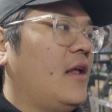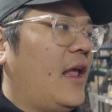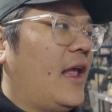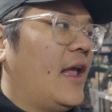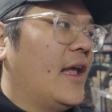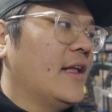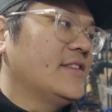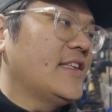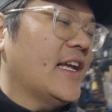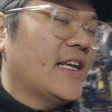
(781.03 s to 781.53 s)

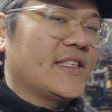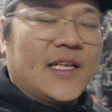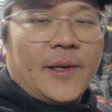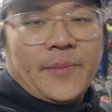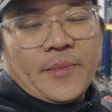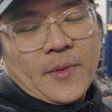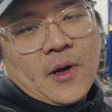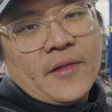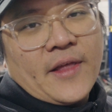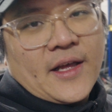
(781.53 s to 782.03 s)
it takes
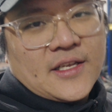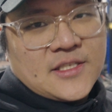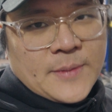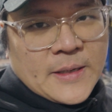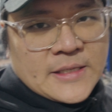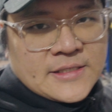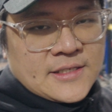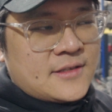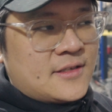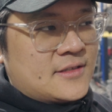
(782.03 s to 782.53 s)
up all that
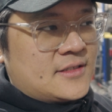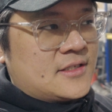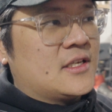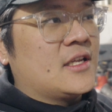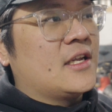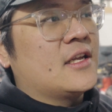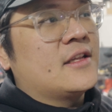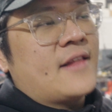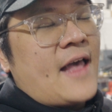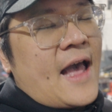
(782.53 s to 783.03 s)
space and
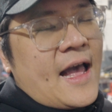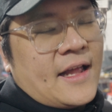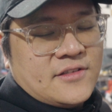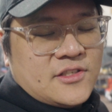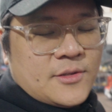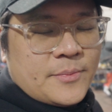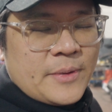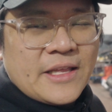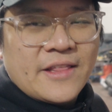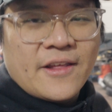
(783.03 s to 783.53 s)
doesn't need that
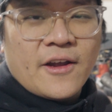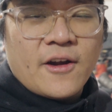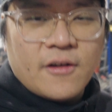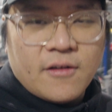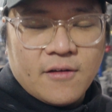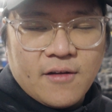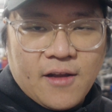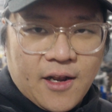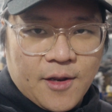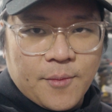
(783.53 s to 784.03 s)
to be
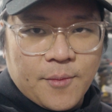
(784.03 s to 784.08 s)
there